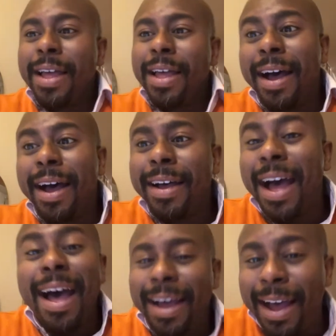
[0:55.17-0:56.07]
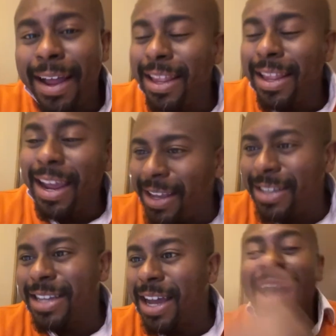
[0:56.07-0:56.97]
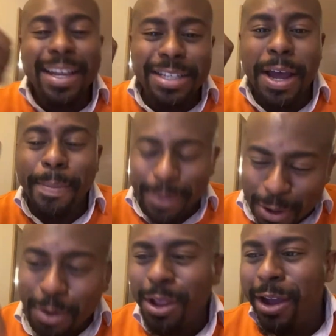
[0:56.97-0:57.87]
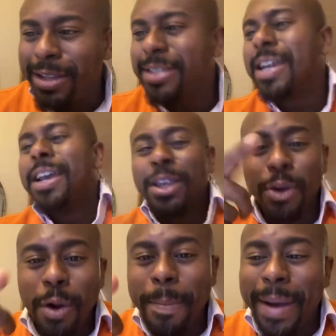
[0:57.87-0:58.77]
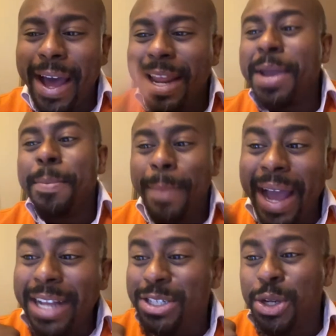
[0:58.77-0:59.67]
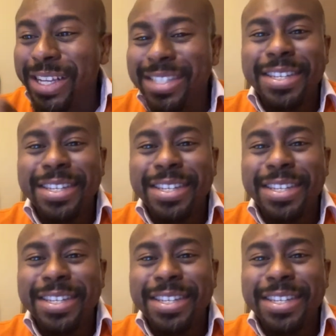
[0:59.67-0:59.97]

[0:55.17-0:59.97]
ha ha, ladies, eyes up, you lost, your body, my choice,